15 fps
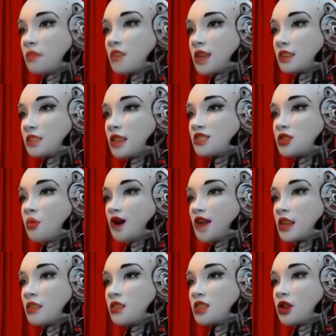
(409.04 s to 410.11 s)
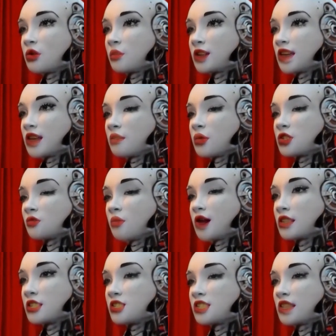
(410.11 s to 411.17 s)
In this way, you'll be able to
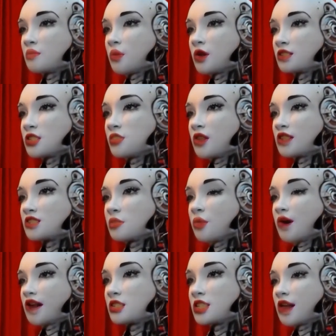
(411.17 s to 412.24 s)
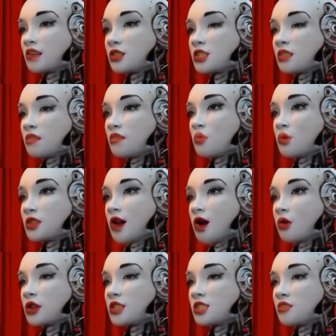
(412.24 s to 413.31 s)
write C++ project with
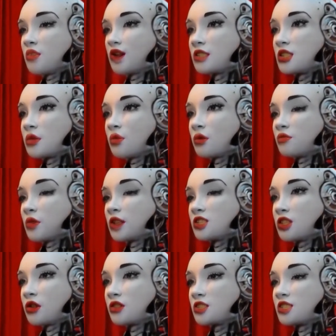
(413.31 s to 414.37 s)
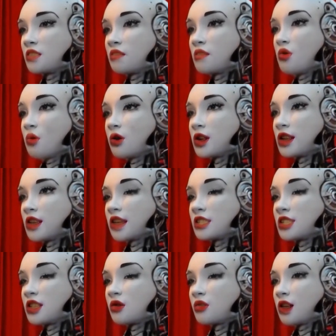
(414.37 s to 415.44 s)
all its flexible features,
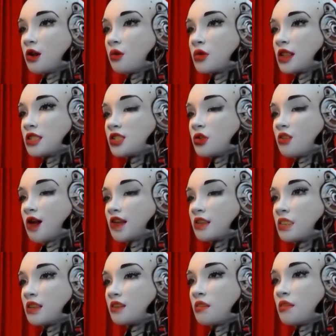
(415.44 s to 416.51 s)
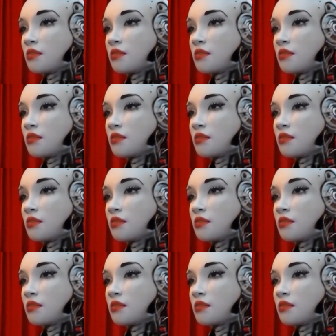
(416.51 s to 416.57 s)
organizing your code as you like.